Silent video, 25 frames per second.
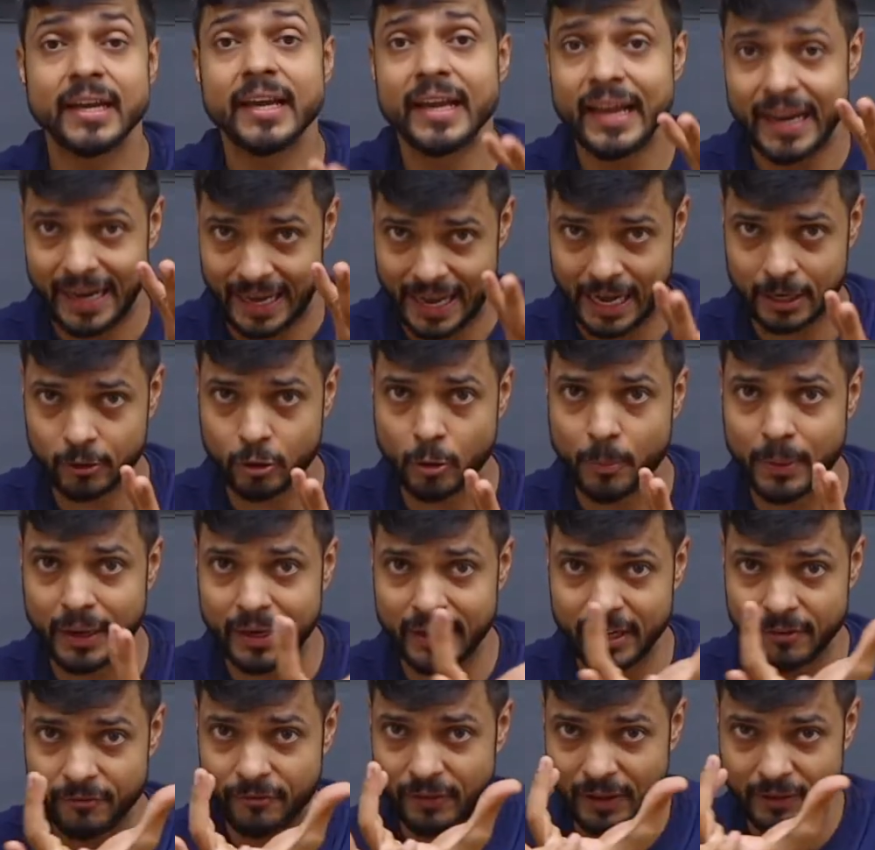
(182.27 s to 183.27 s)

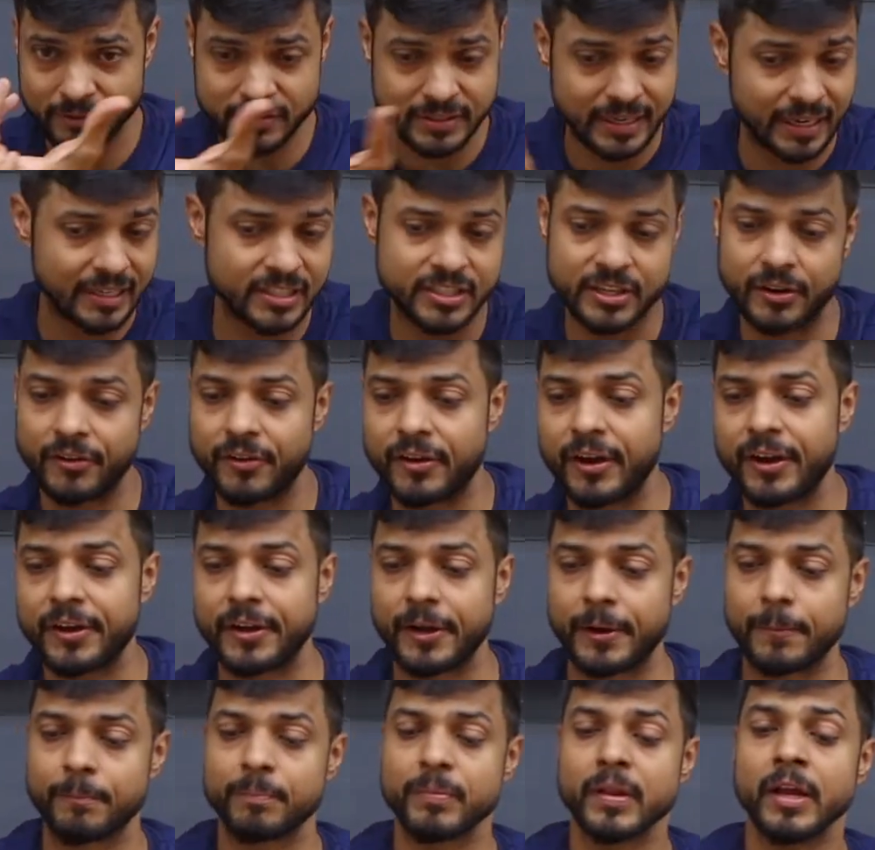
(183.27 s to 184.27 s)
electromagnetic waves get
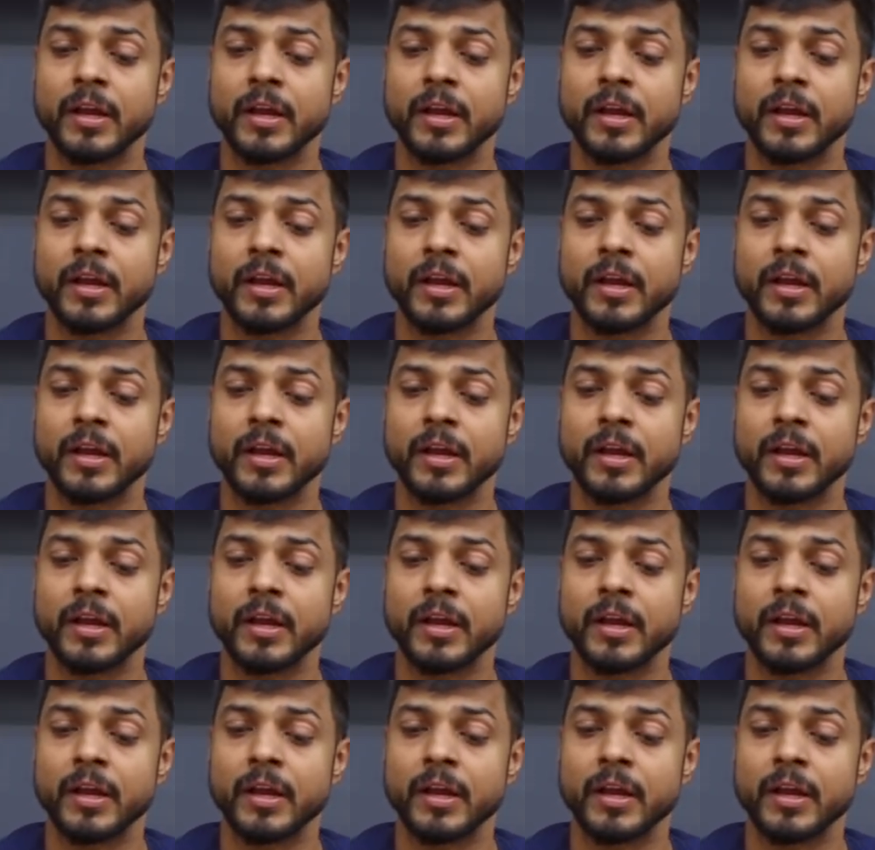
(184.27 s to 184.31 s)
generated.